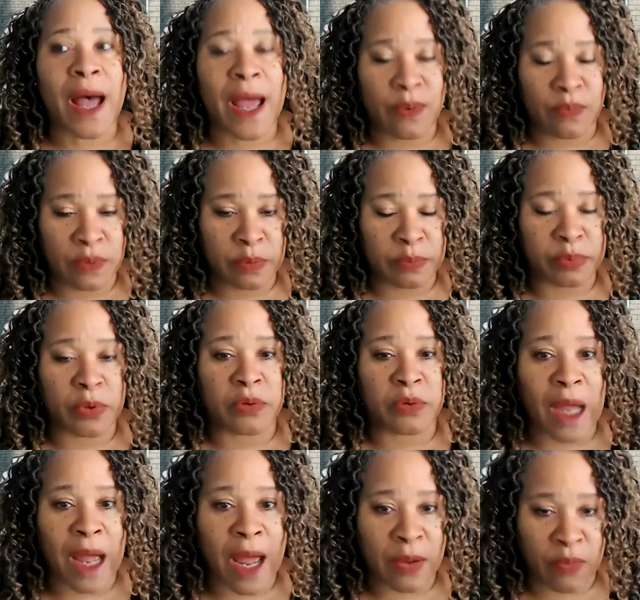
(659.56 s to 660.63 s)
I will
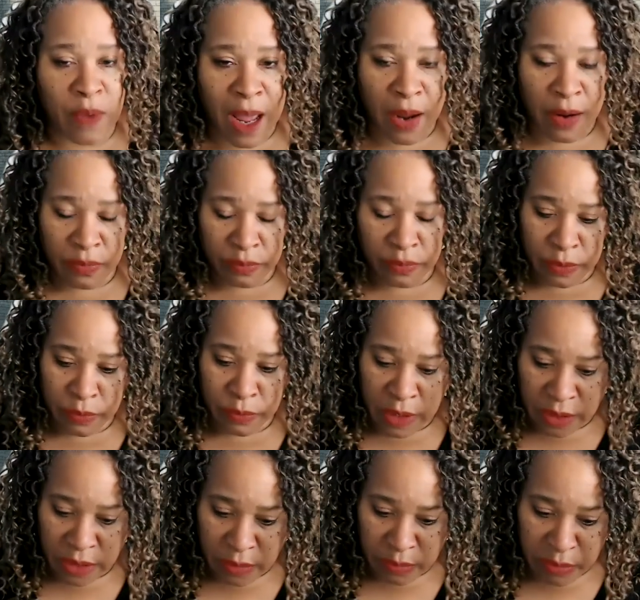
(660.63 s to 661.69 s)
broke. I I will
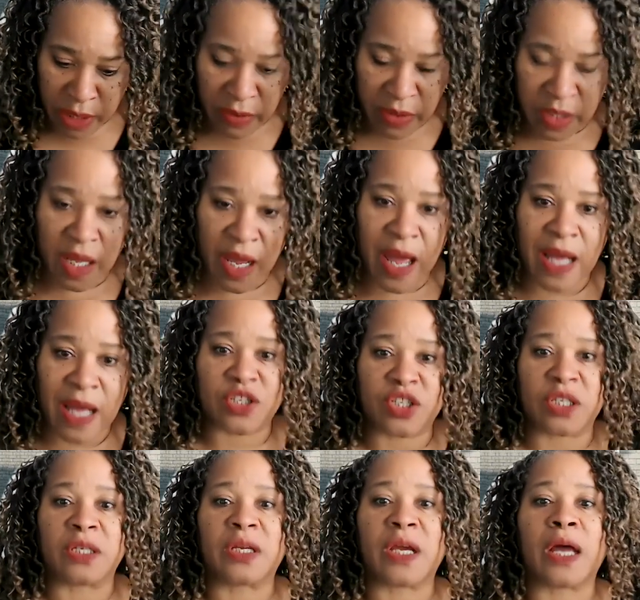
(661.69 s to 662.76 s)
want to bury the
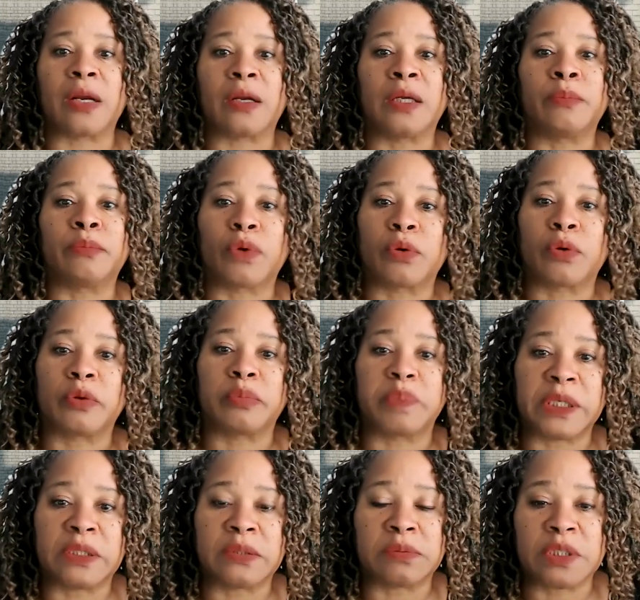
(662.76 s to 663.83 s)
hatchet and, and broker
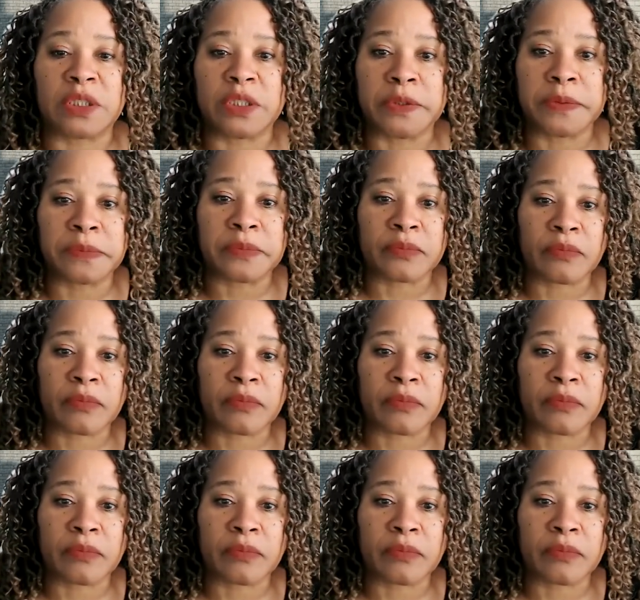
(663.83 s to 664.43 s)
peace with you.